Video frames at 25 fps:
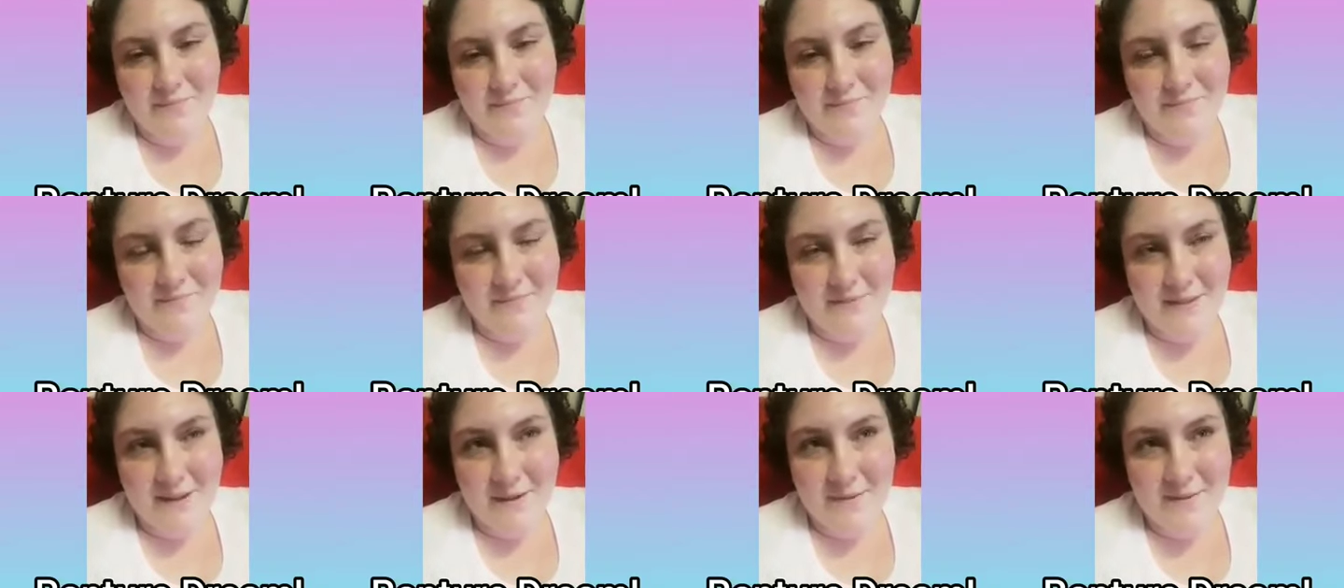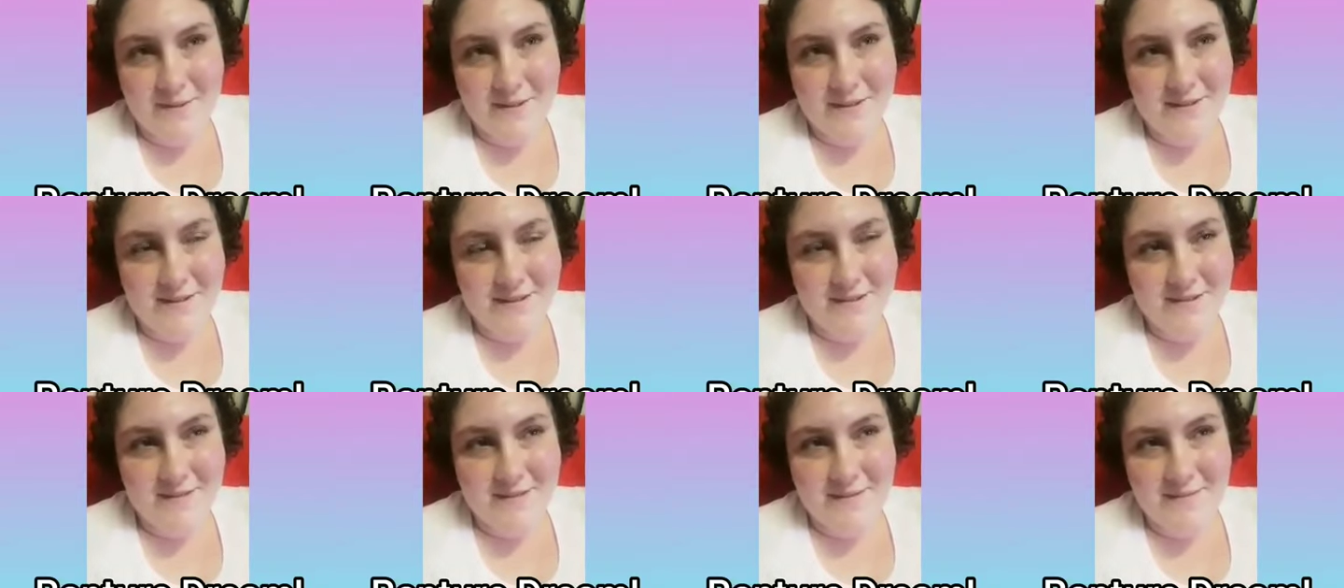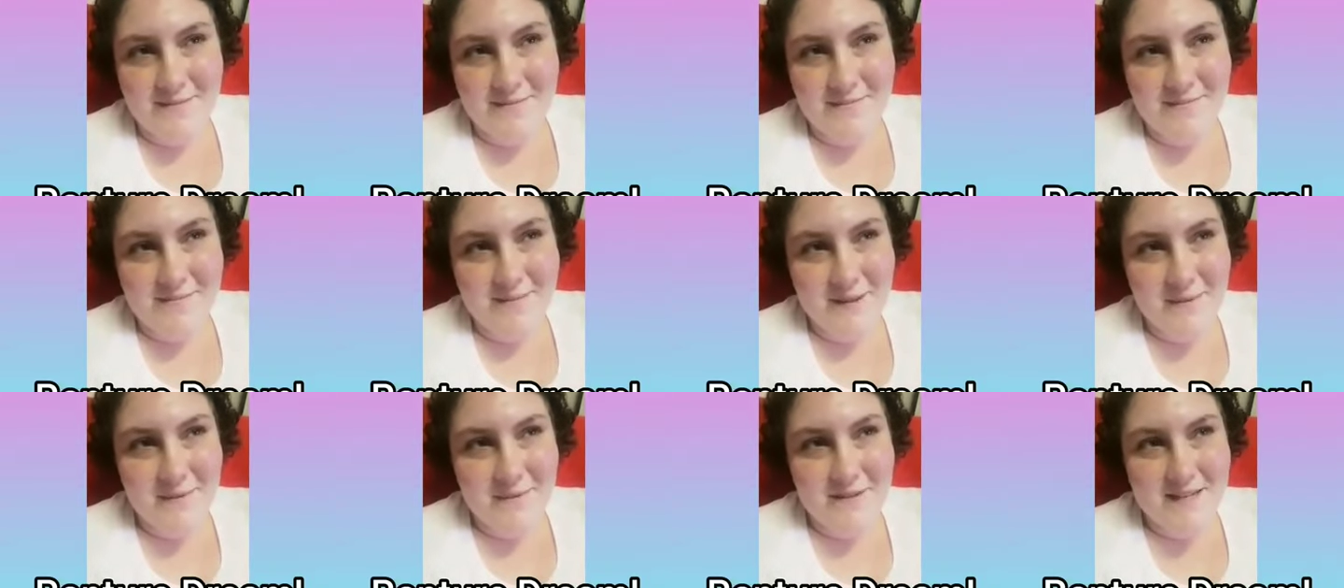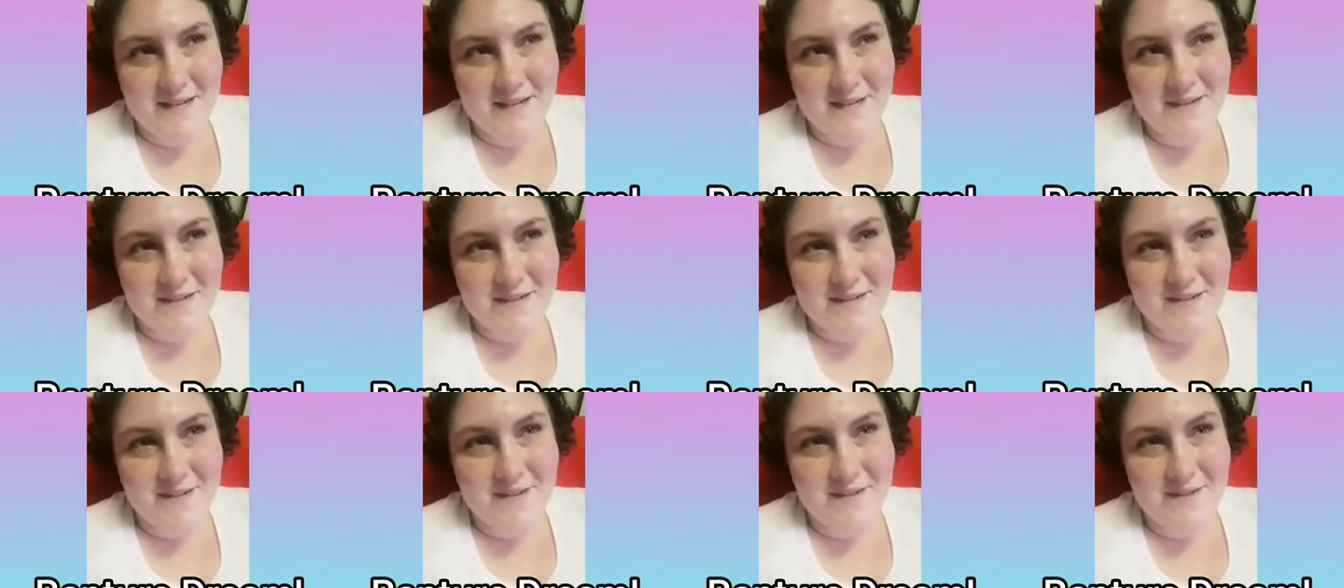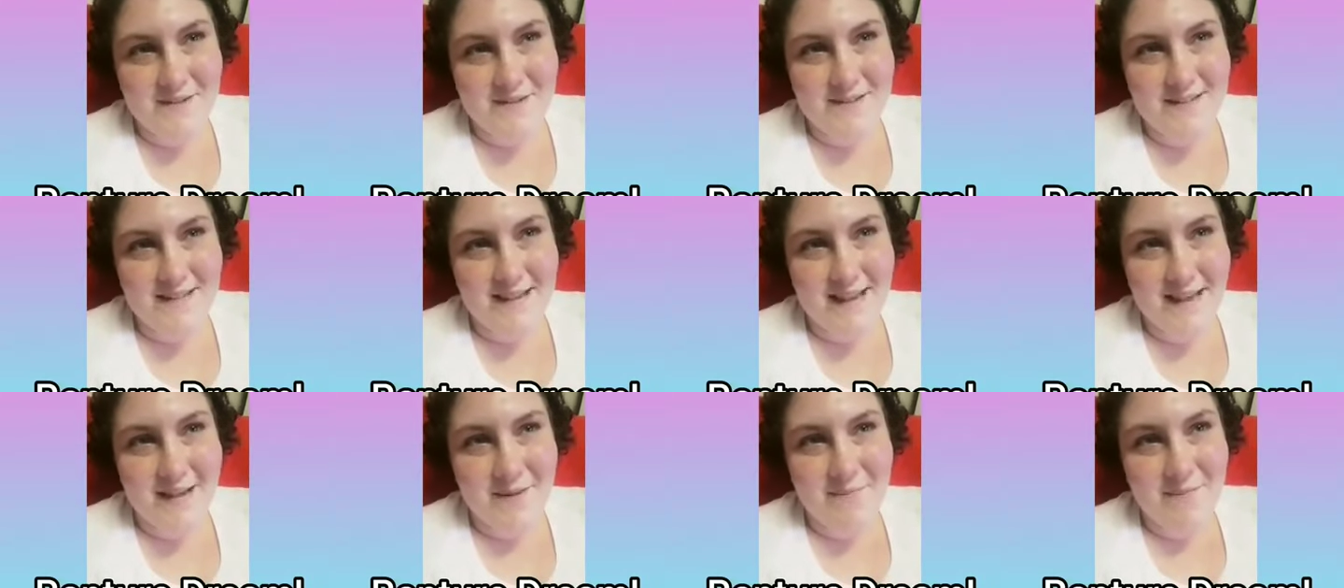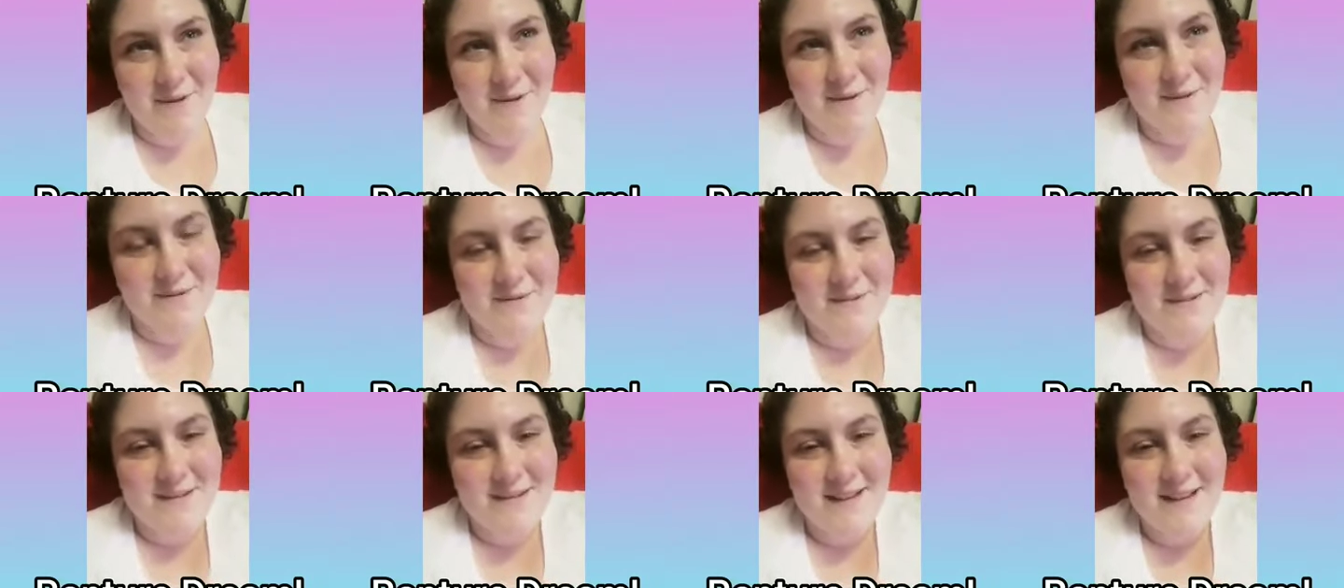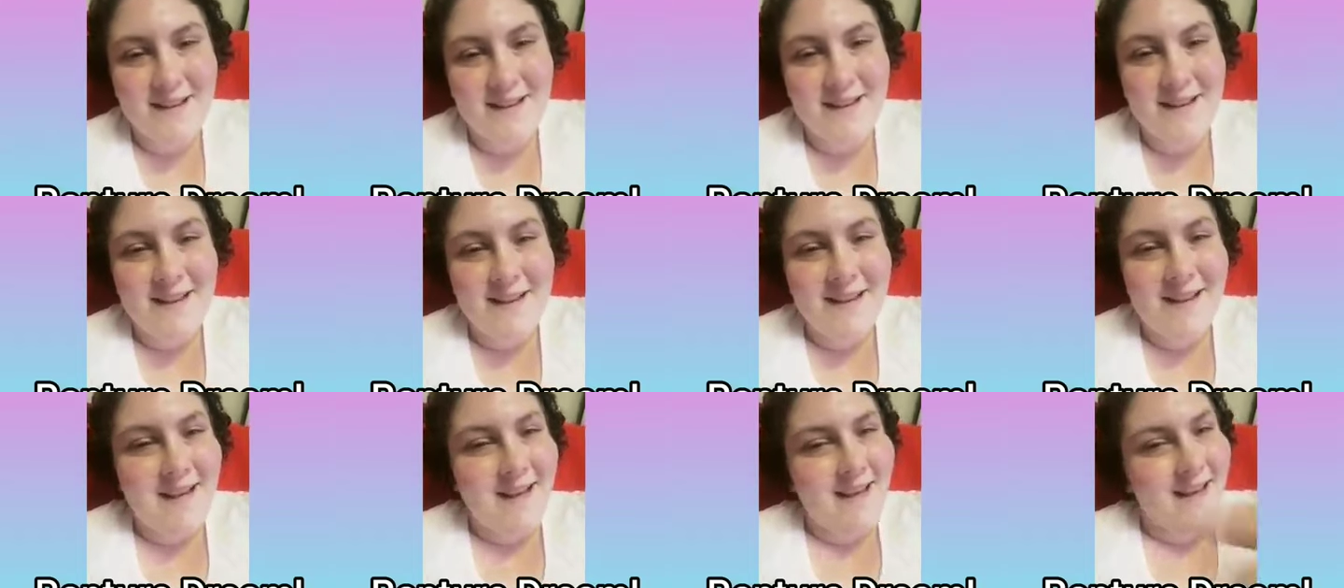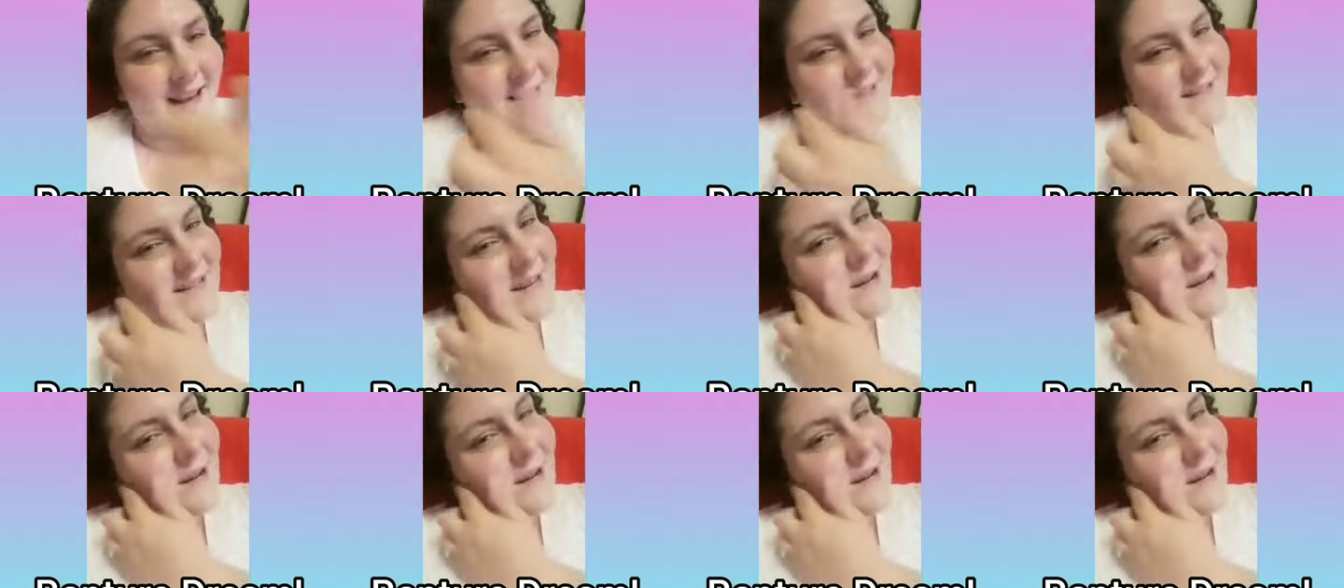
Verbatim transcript: That was, that was actually so sad because I actually